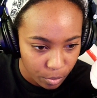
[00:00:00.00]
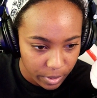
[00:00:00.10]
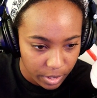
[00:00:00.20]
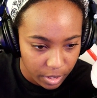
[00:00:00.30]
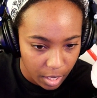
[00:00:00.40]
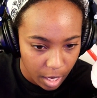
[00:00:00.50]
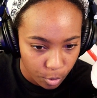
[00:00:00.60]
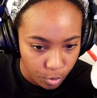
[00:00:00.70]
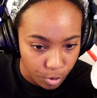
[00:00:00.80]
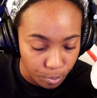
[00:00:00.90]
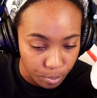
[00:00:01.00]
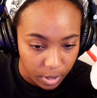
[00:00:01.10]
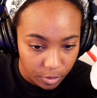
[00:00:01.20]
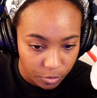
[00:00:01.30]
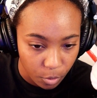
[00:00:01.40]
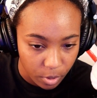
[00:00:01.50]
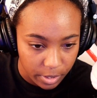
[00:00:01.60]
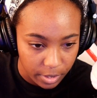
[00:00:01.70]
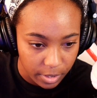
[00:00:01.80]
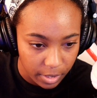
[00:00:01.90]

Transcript: do a slide with B4 to